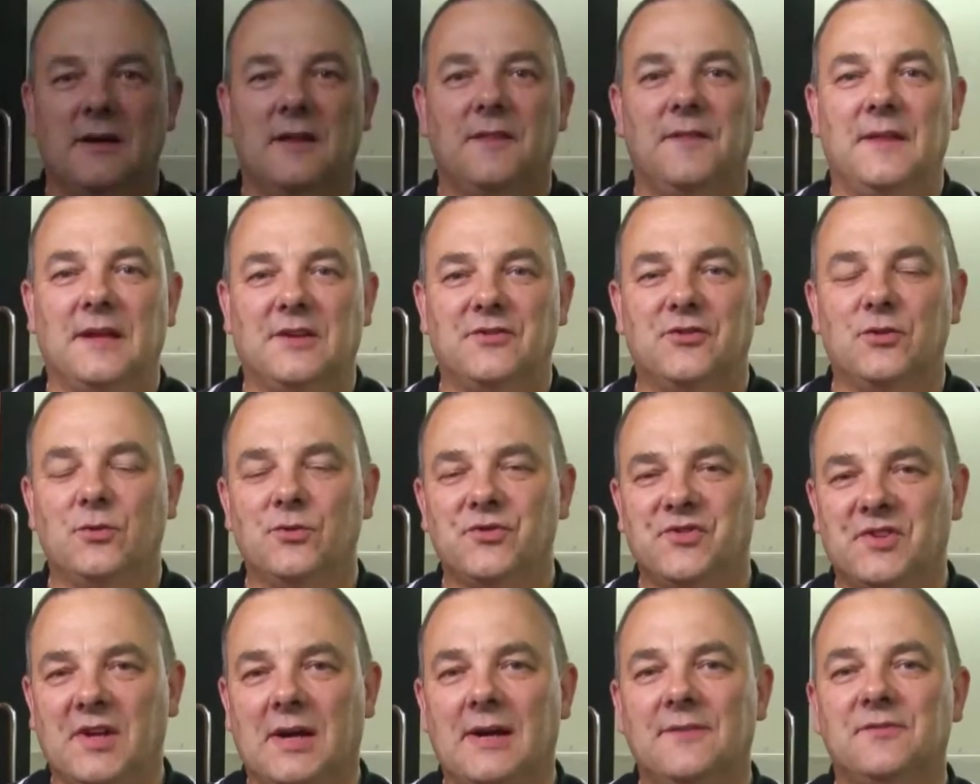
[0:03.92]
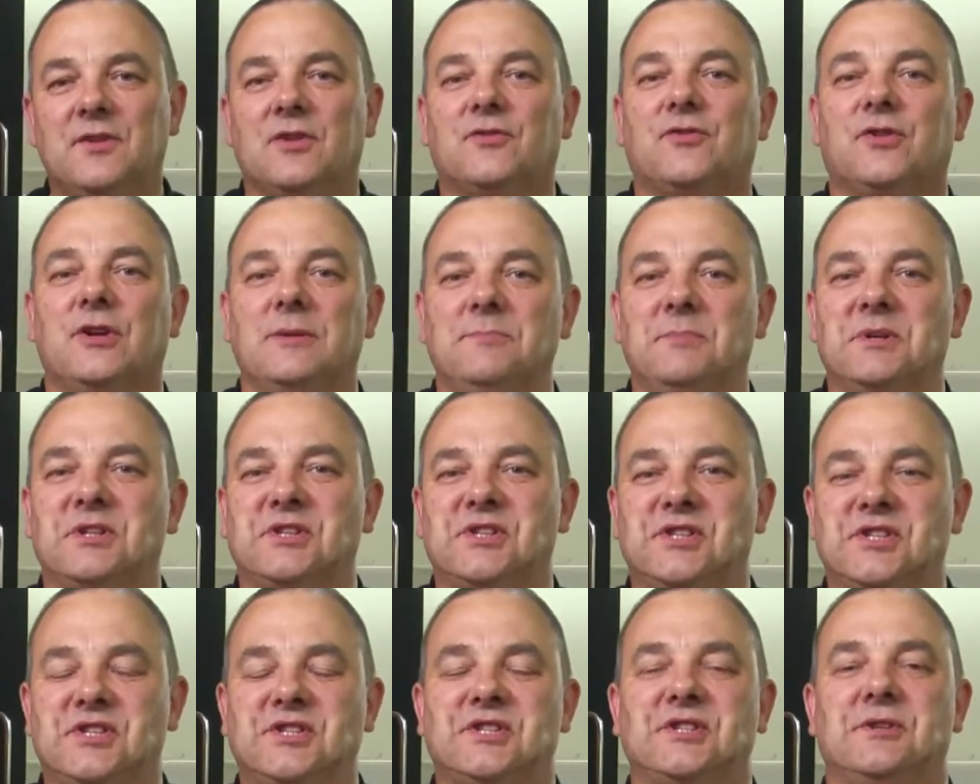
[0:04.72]
The exhaust after-treatment
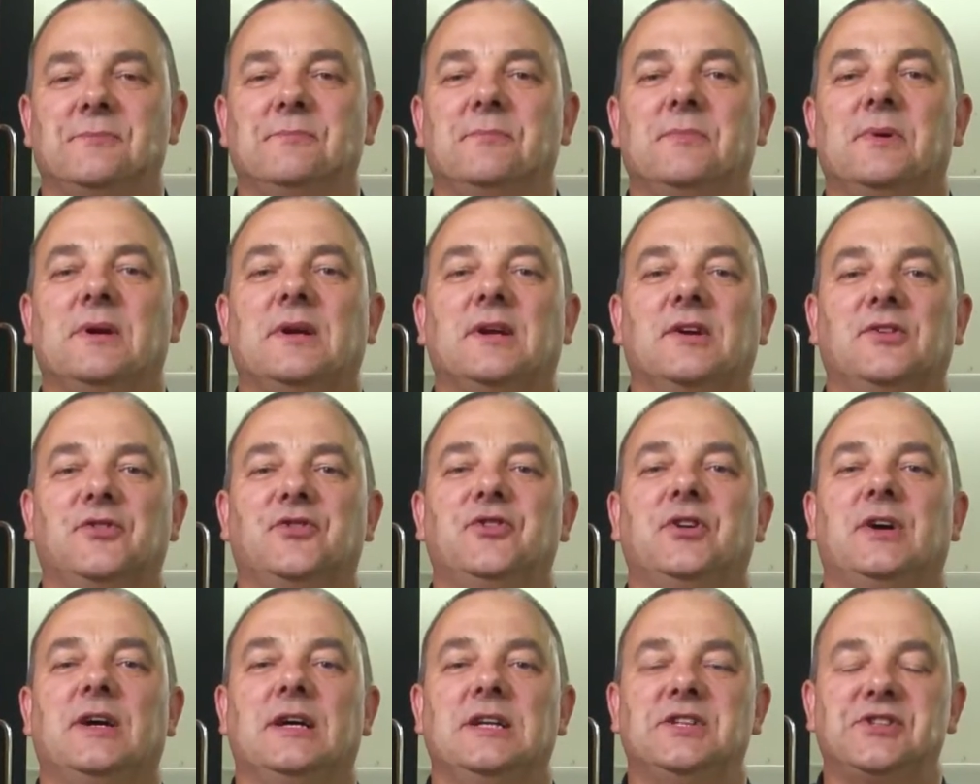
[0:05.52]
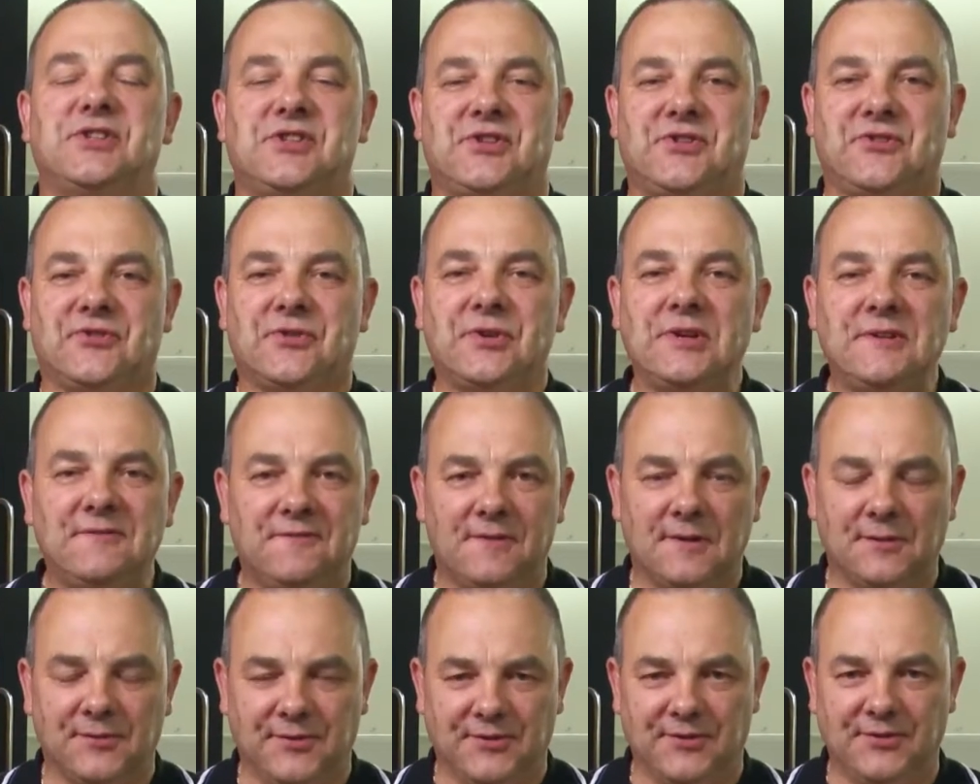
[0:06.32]
system contains 3
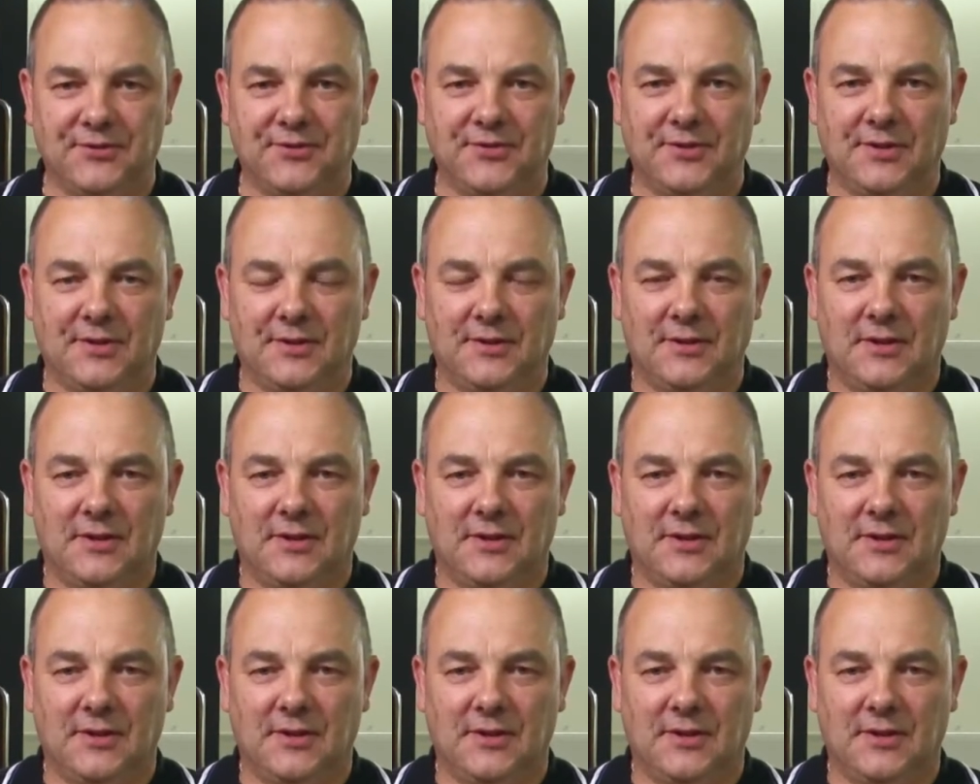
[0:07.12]
filters,